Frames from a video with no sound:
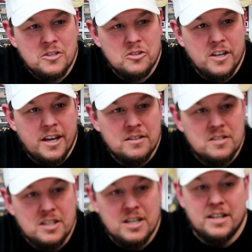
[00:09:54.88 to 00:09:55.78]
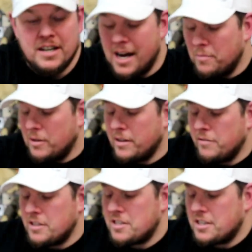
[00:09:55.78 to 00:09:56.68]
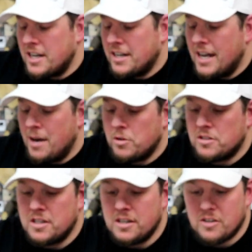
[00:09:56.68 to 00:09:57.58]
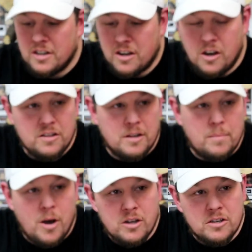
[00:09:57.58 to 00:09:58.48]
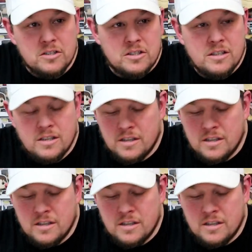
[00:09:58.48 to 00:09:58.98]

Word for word: So yeah, six ninety nine. We'll give it the six ninety nine what it says on on the box